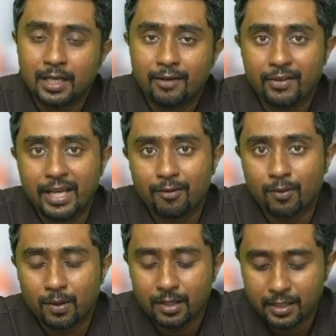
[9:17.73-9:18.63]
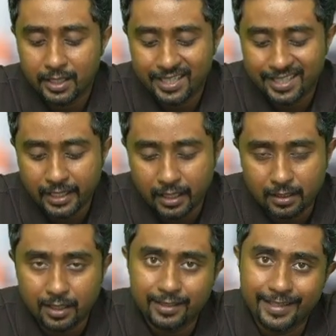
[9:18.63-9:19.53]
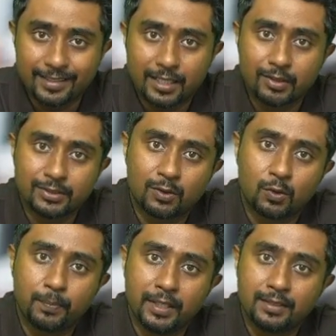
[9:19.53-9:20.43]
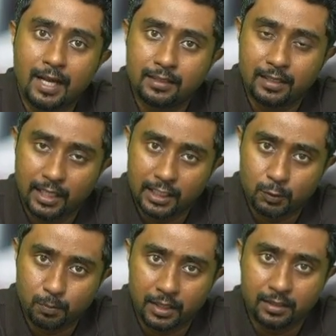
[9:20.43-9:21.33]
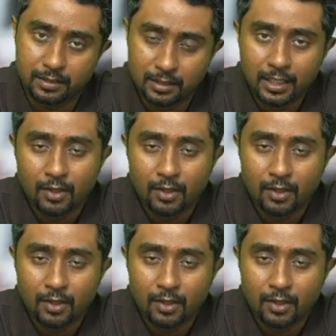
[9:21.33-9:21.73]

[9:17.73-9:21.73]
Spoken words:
We have already deducted 10,000 rupees as an expense.